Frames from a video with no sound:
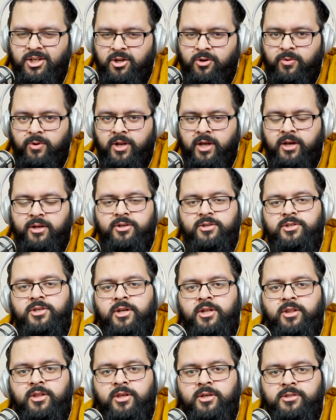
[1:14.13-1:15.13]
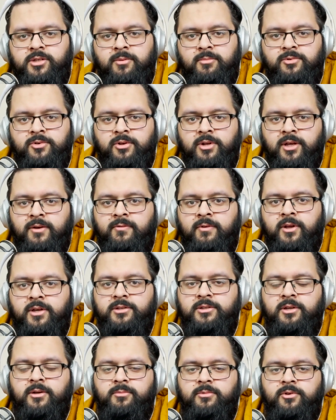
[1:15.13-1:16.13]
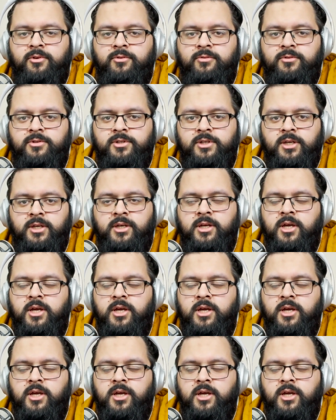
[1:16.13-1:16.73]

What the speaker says: We like to turn things up to 11 at Psalm 21C.